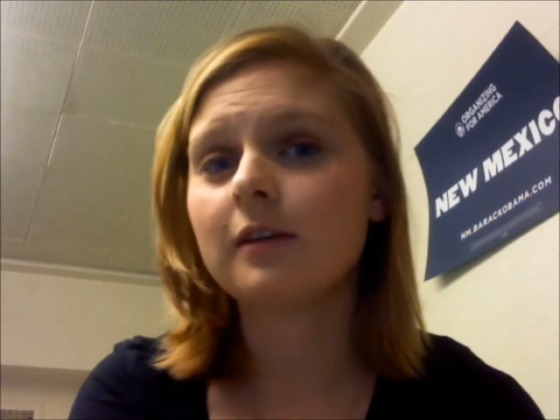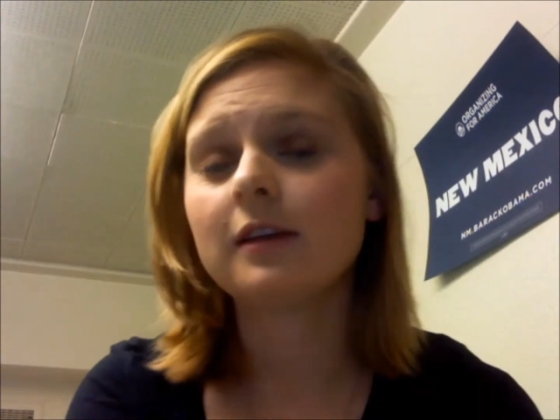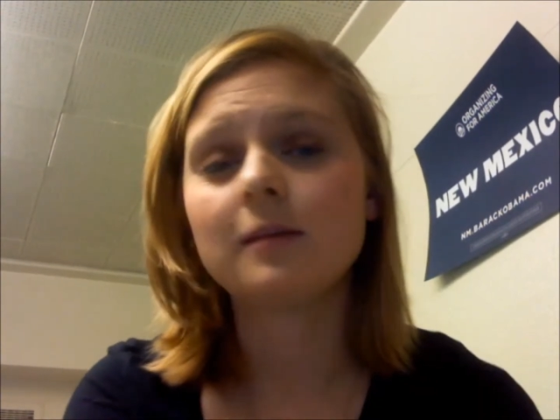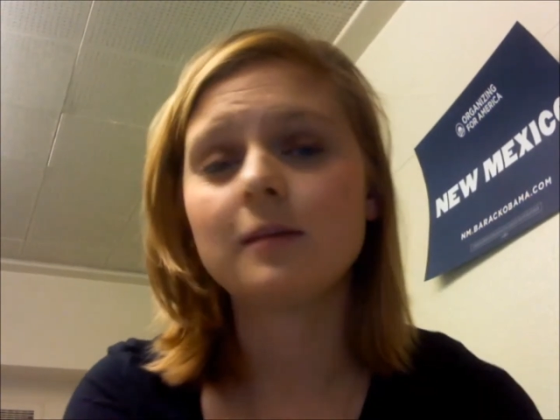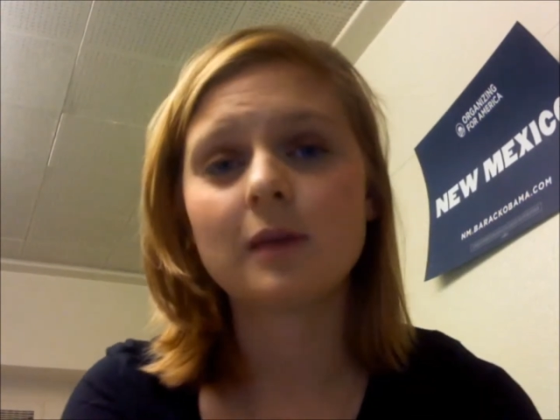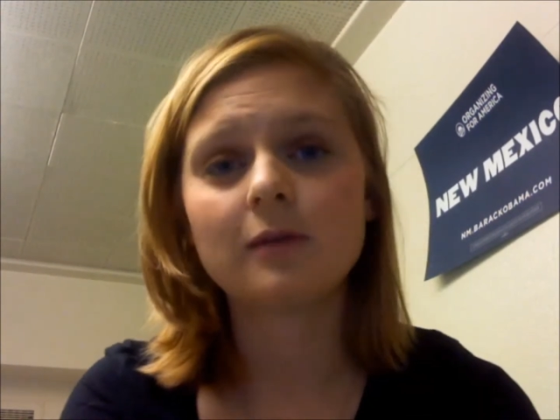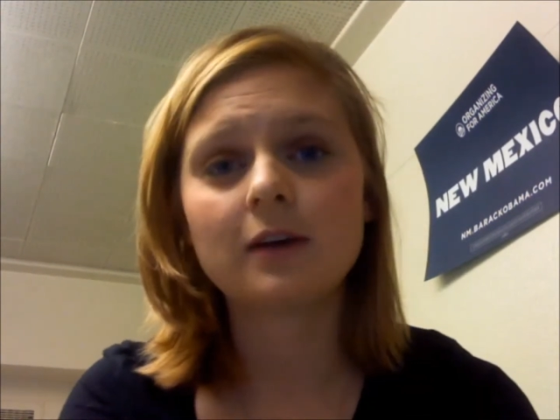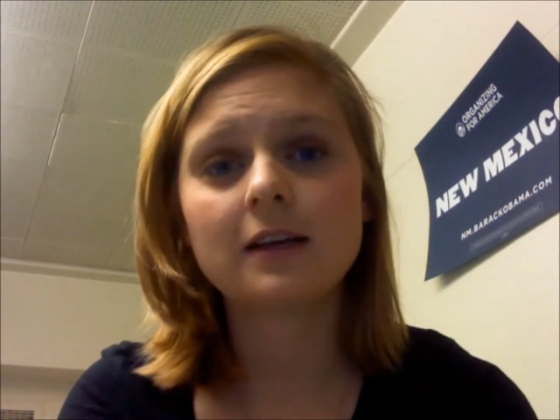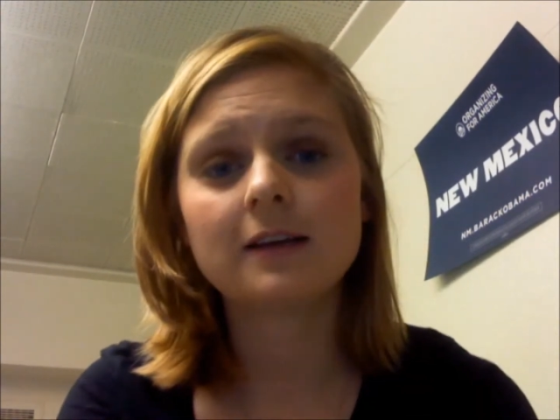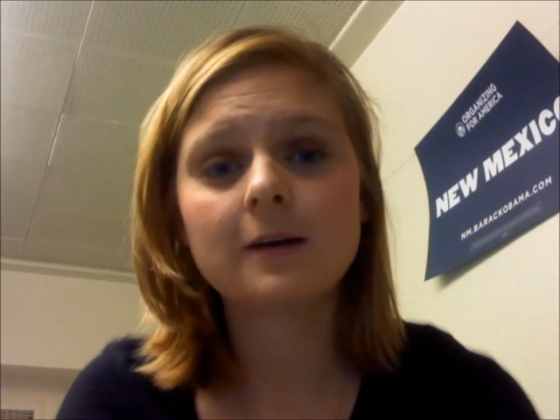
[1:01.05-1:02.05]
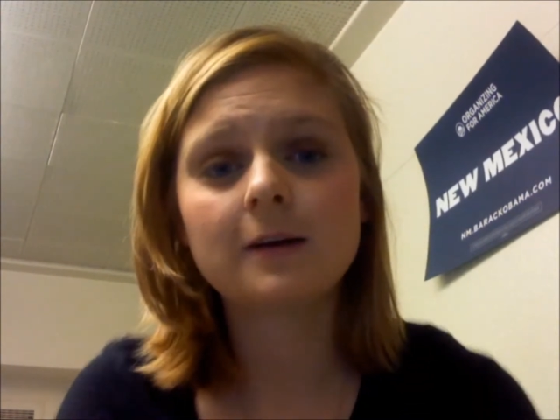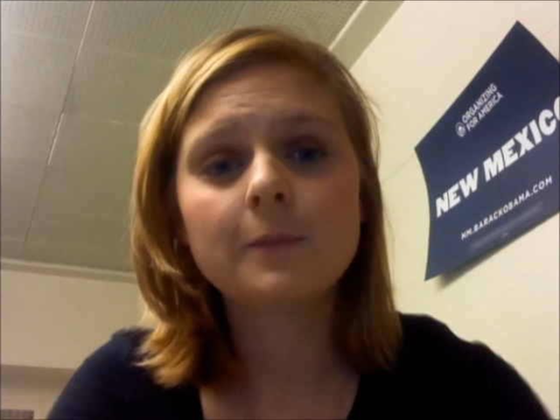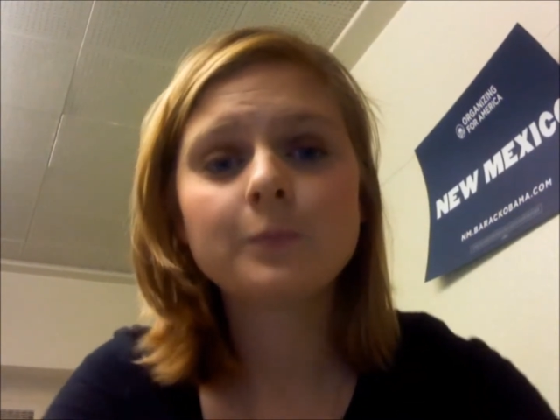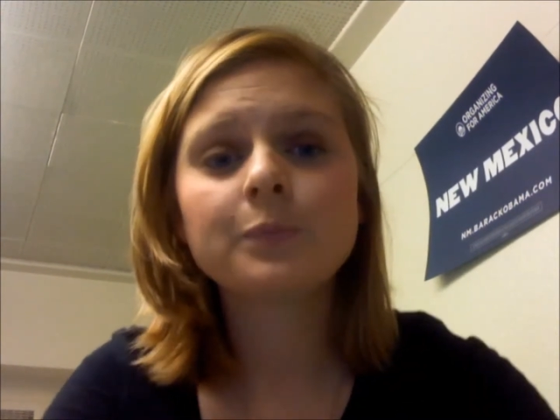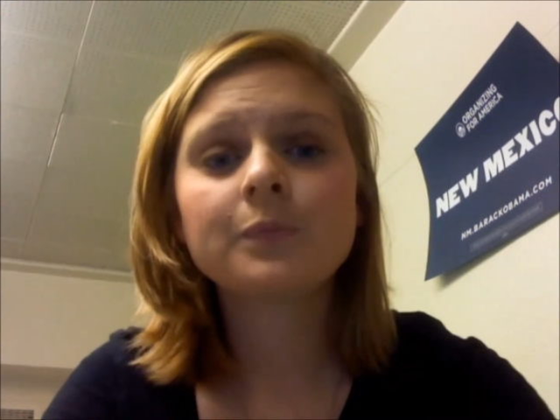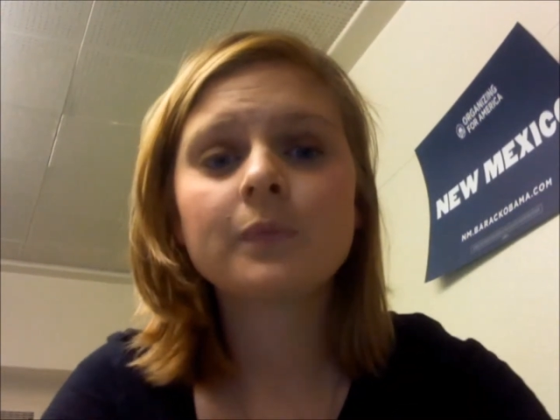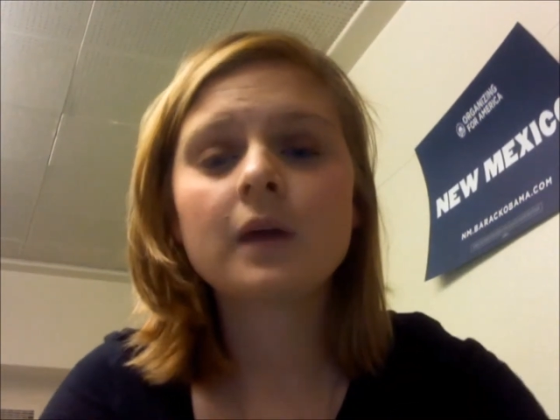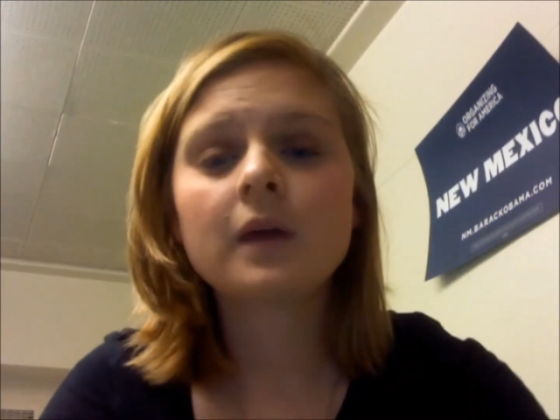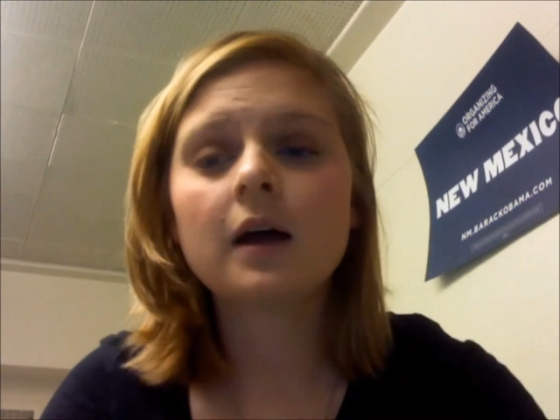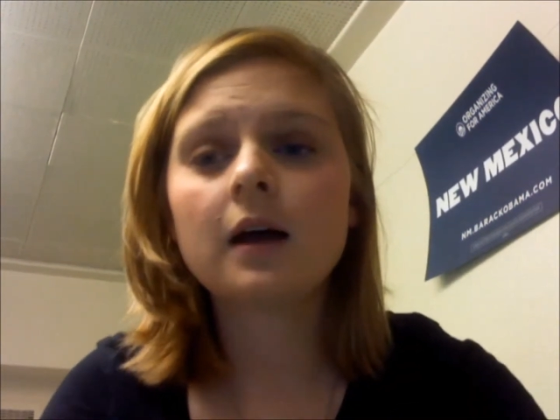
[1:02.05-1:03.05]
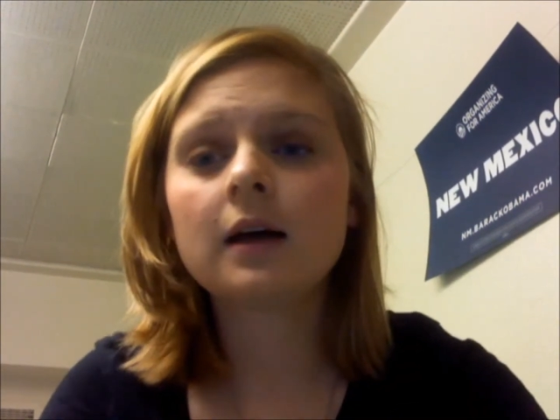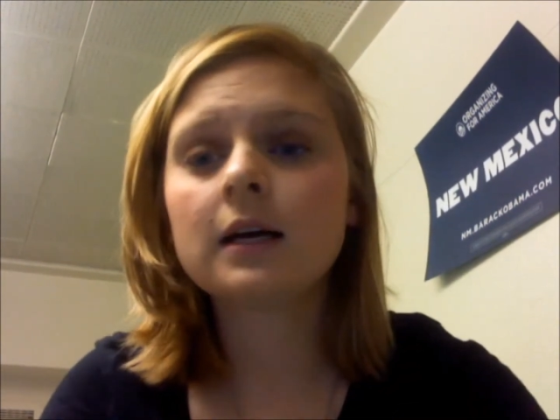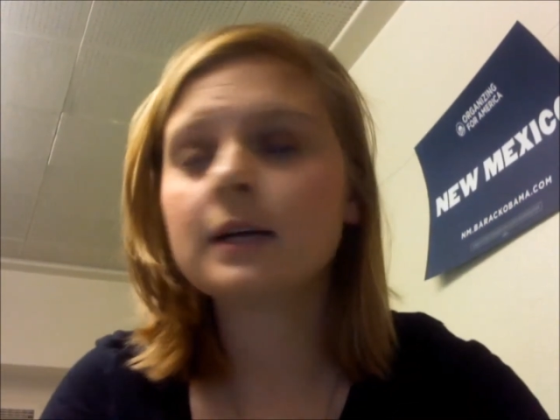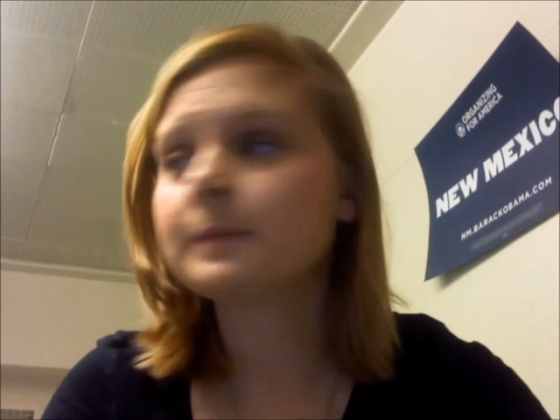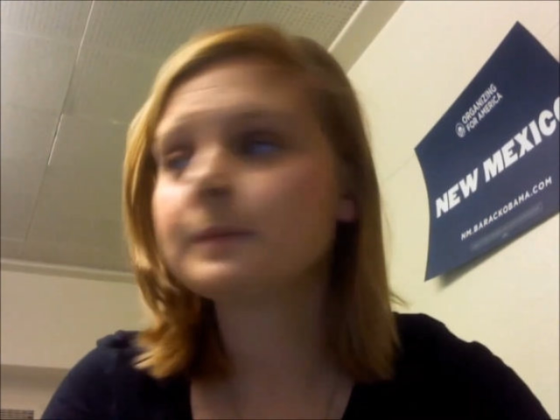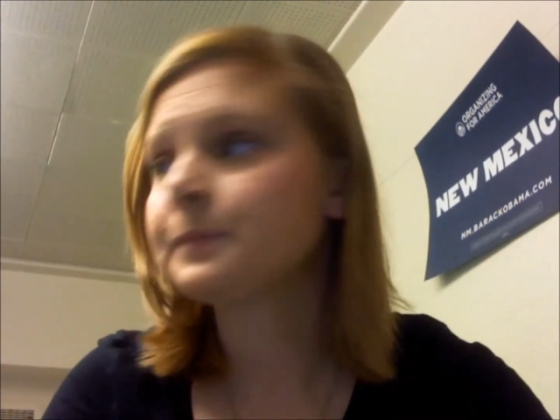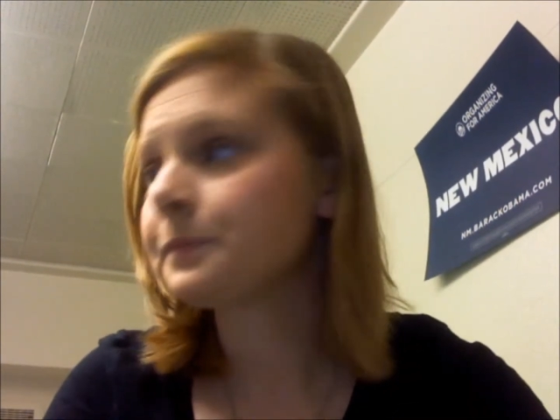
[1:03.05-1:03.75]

in my writing. Um,